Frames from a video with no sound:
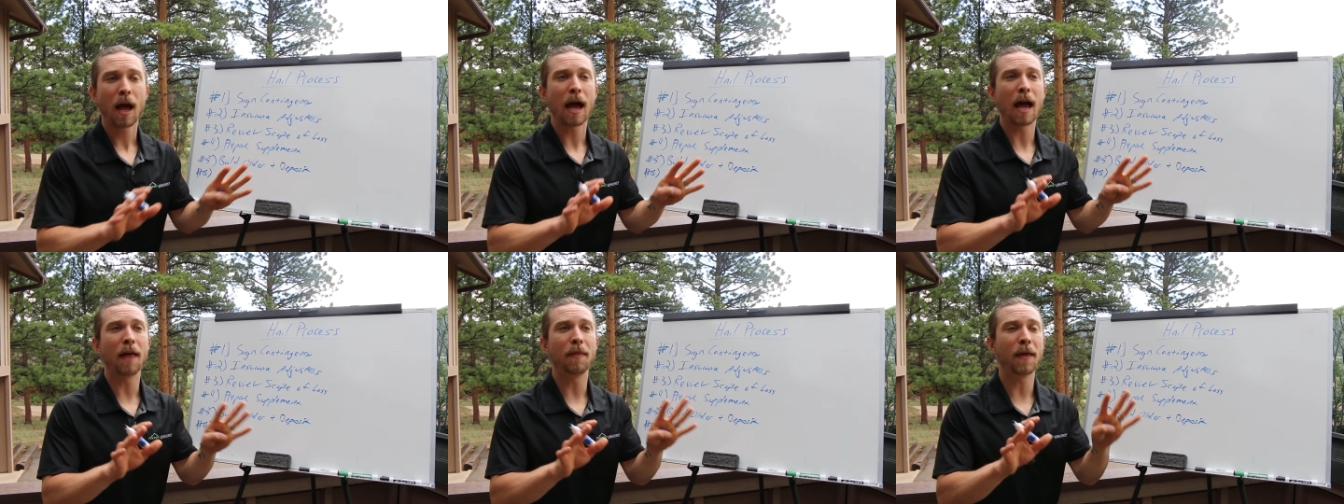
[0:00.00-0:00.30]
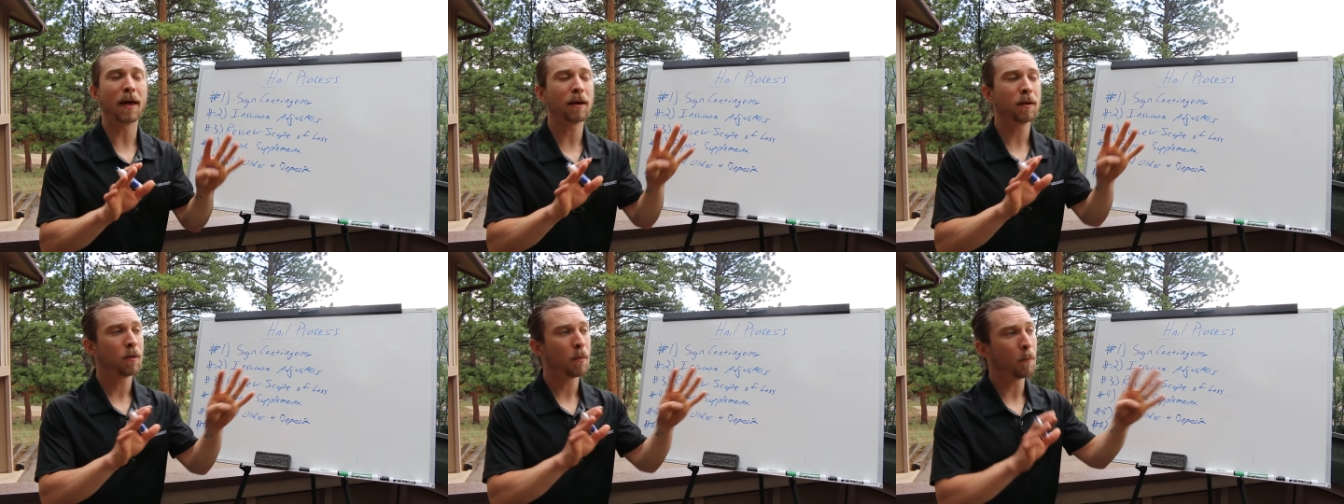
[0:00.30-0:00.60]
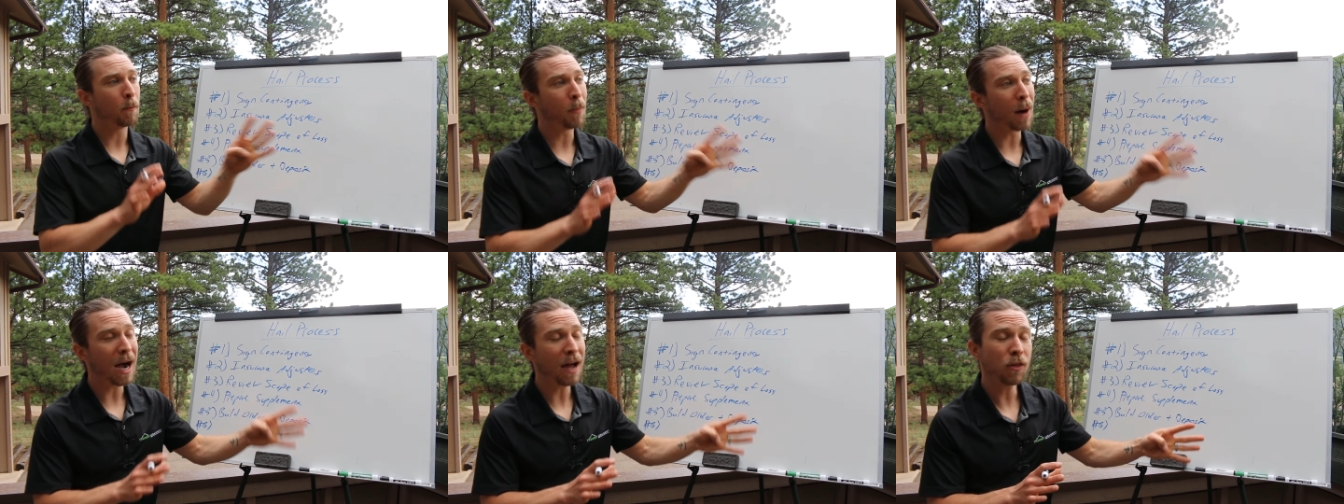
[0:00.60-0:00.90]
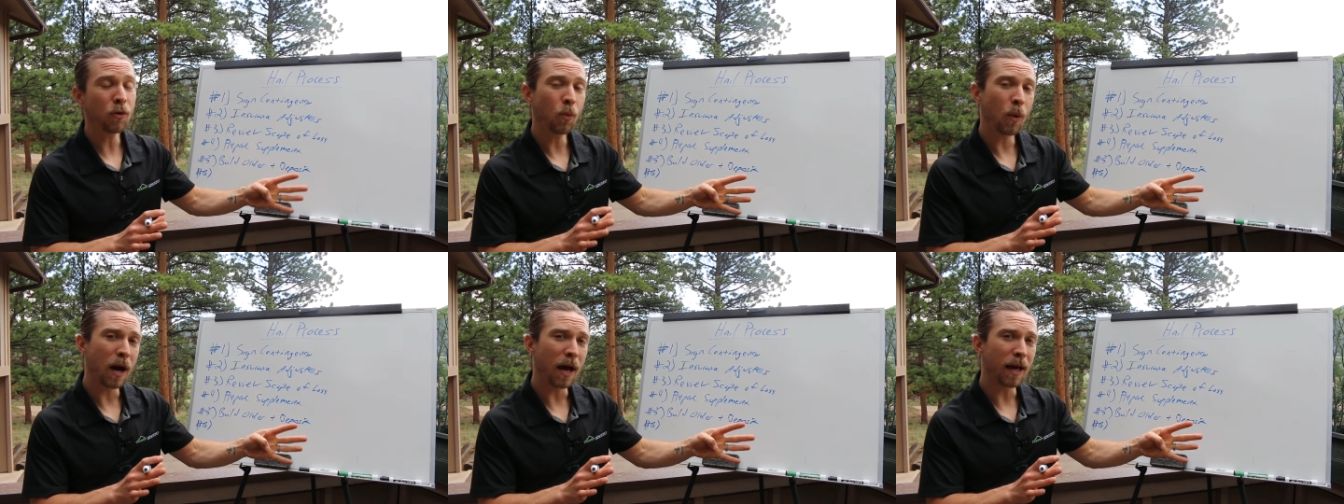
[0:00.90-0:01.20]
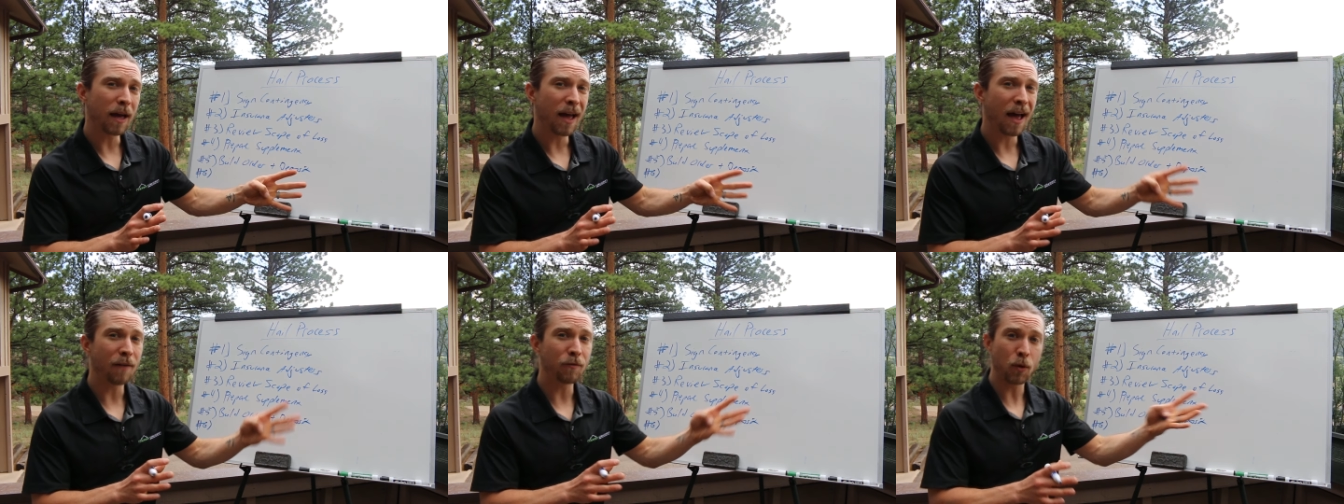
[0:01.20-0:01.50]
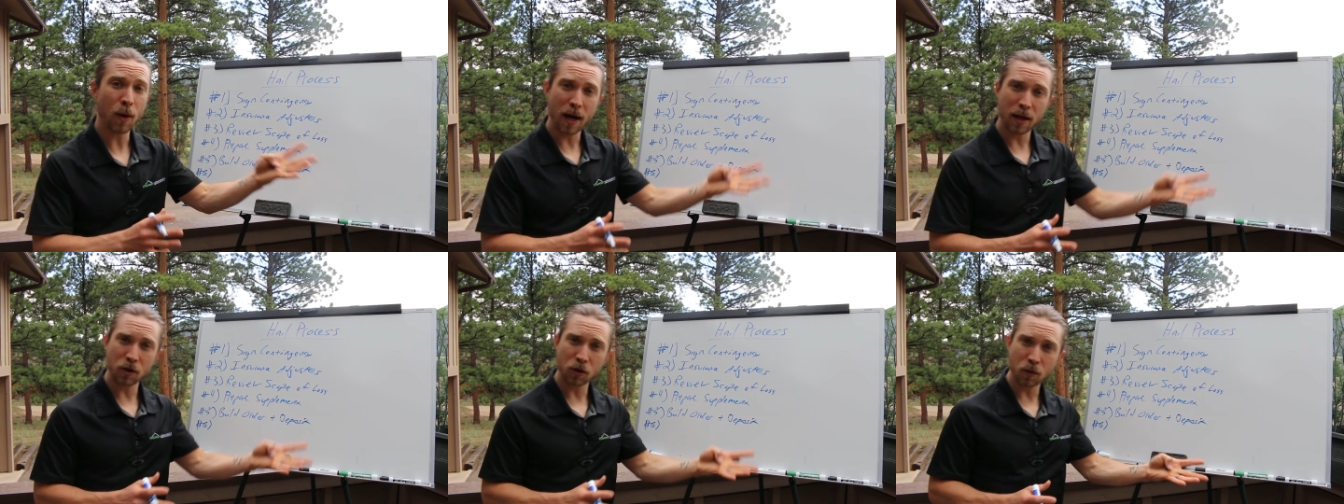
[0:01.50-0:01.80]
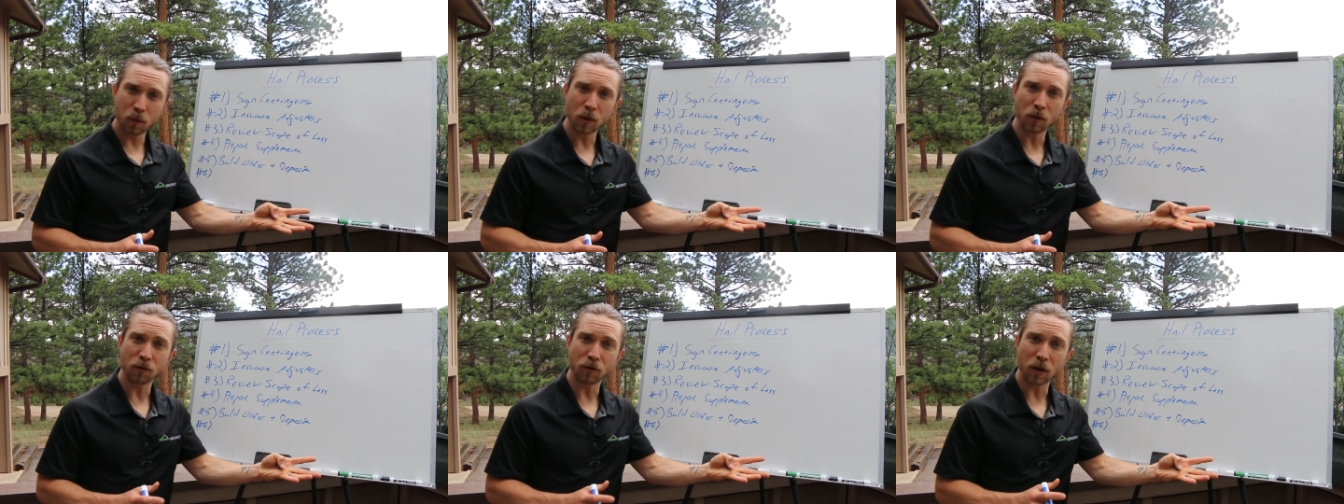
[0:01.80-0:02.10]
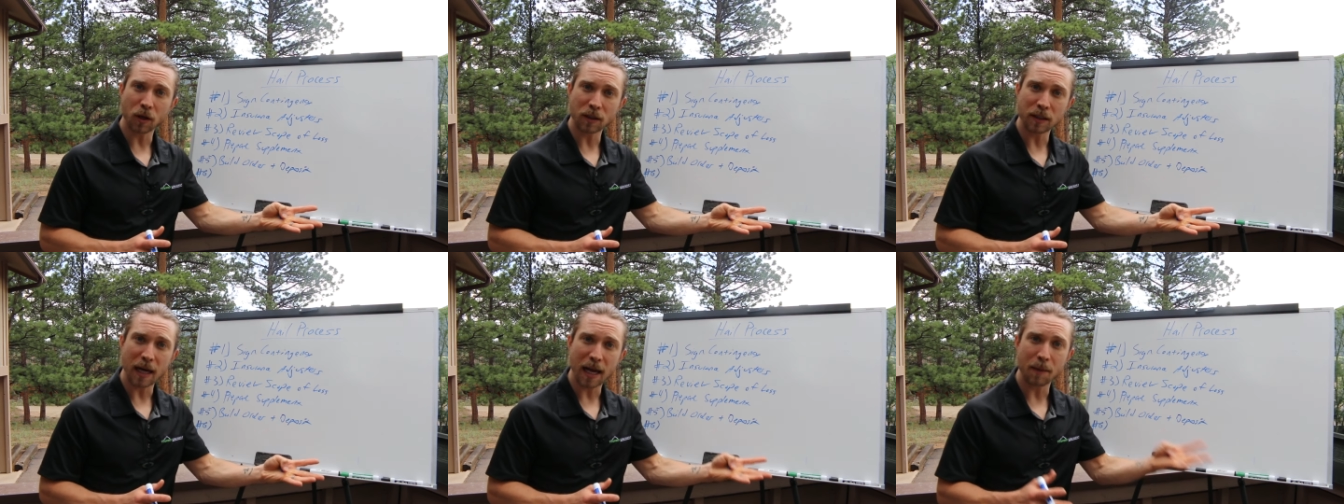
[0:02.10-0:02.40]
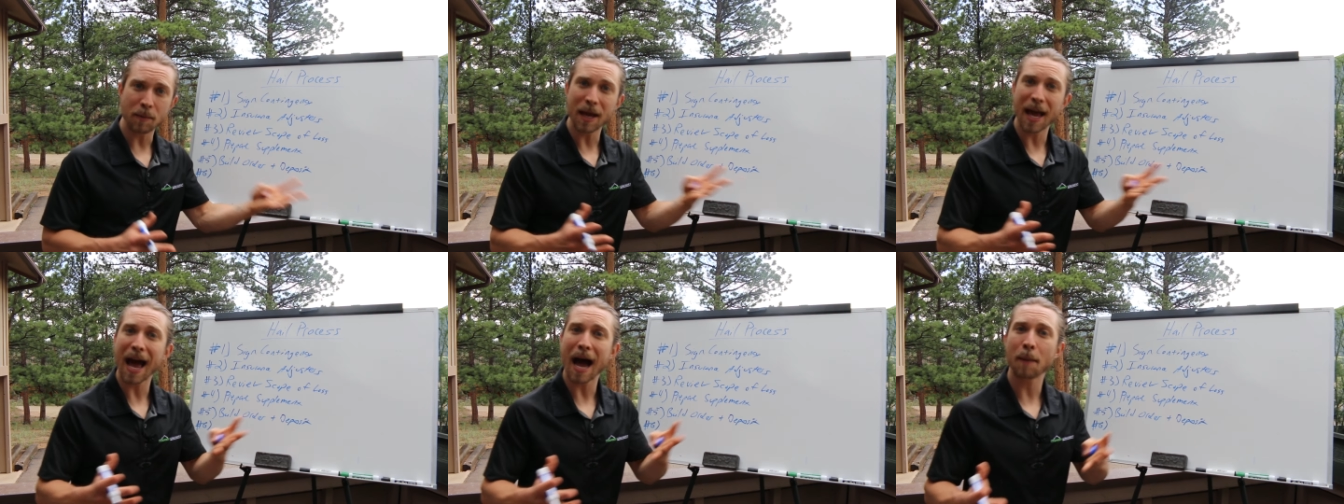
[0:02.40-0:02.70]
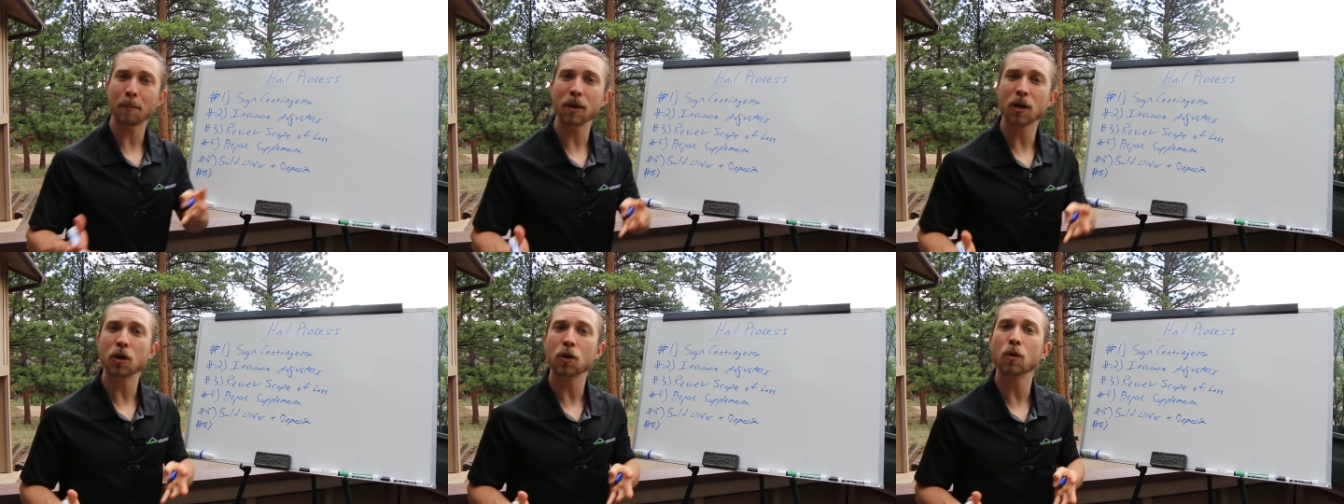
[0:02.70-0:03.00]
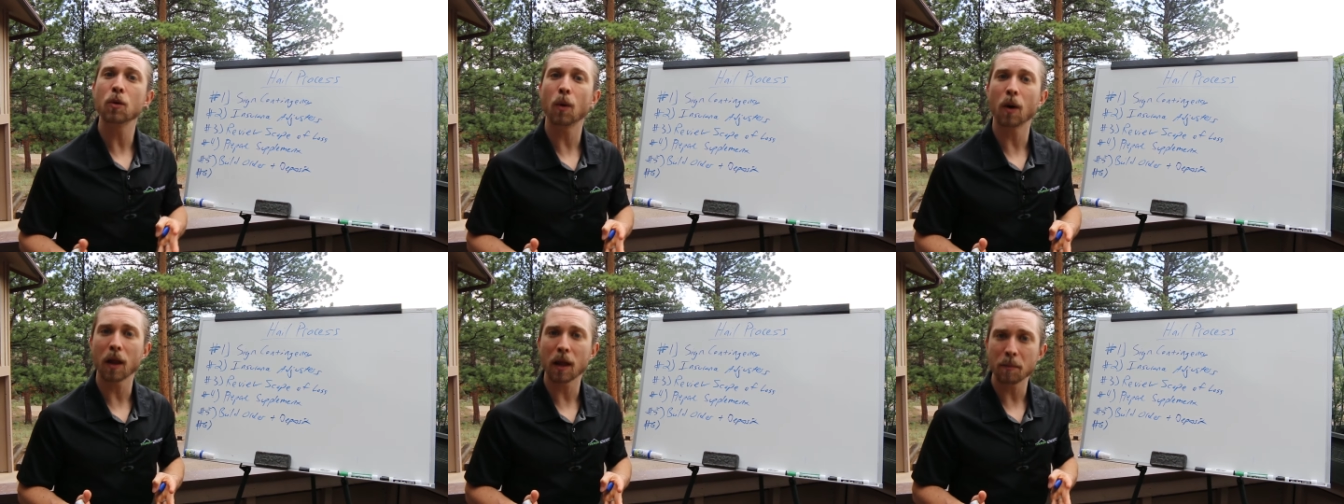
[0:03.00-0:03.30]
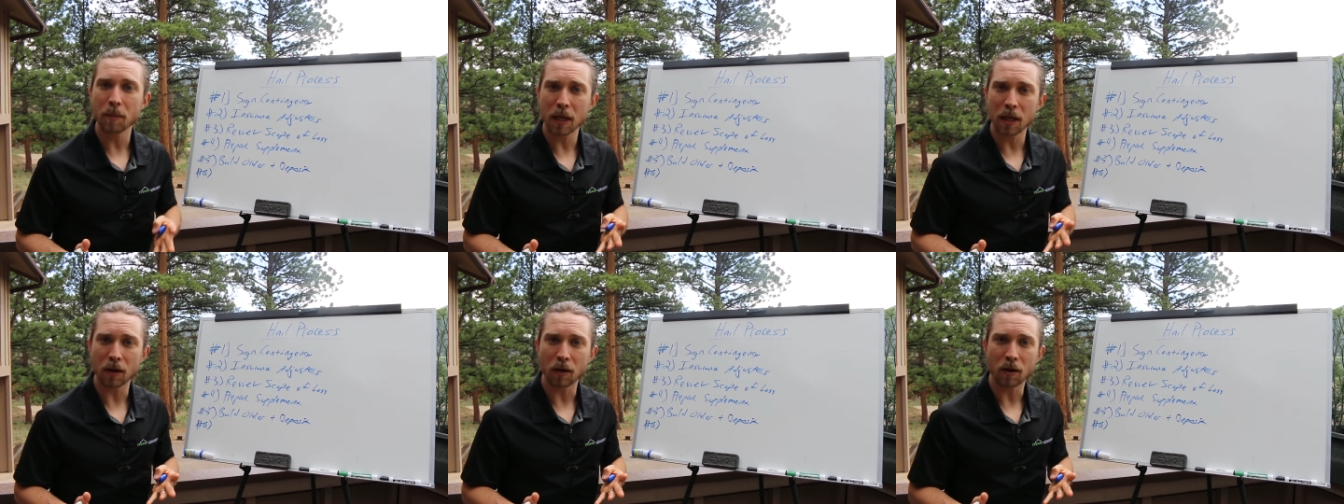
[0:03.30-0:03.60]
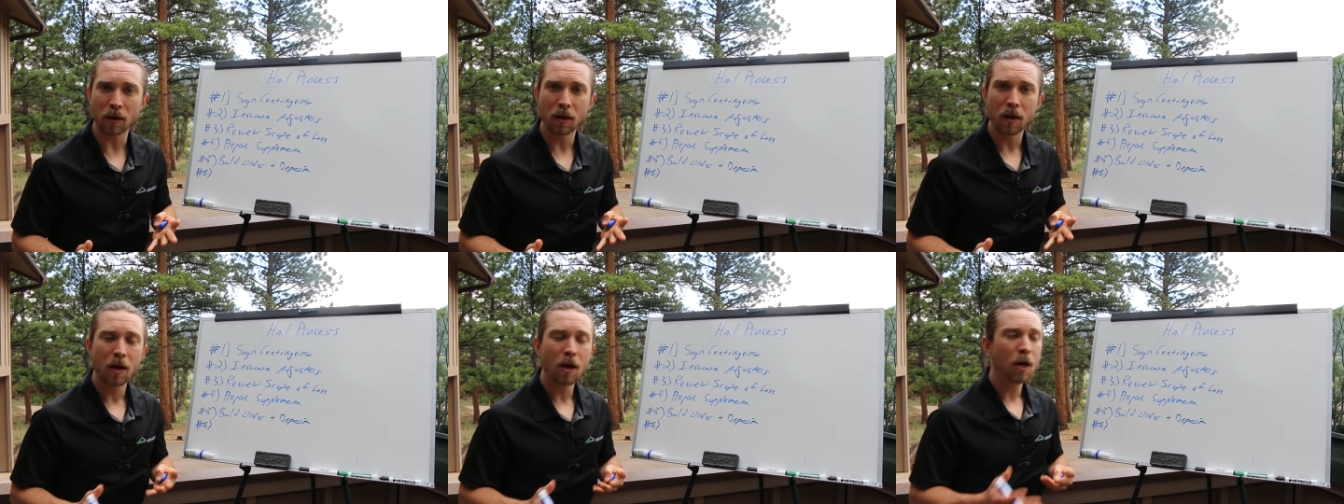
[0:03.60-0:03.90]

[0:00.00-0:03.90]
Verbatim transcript: And then, by the way, have you had your roof looked at? I'd be happy to do it while I'm here.